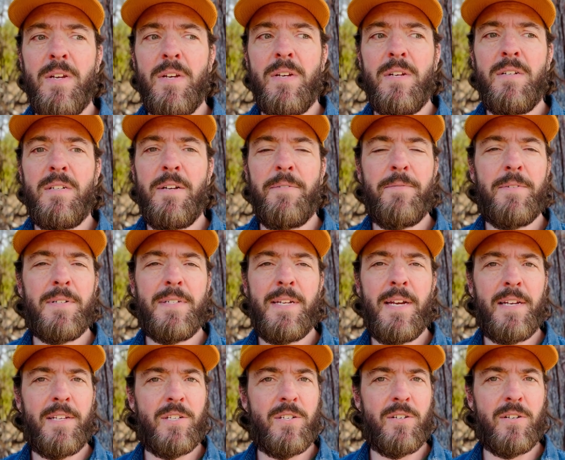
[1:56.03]
different
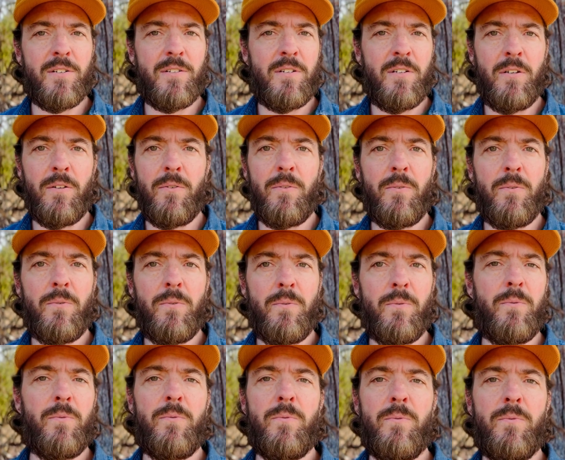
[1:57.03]
texture to
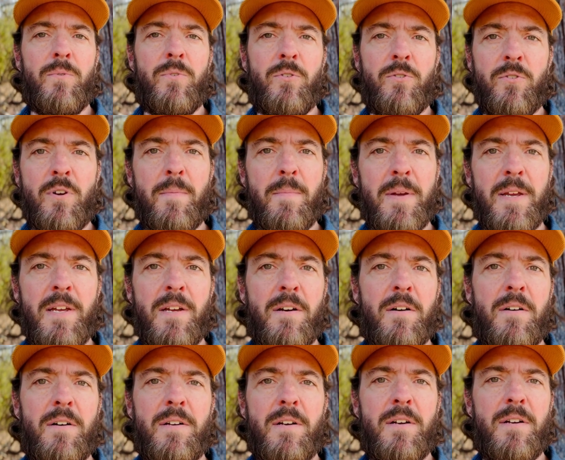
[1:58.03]
strumming
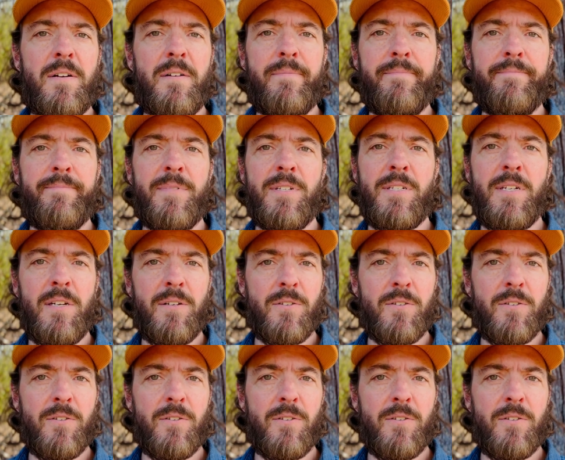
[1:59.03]
on a steel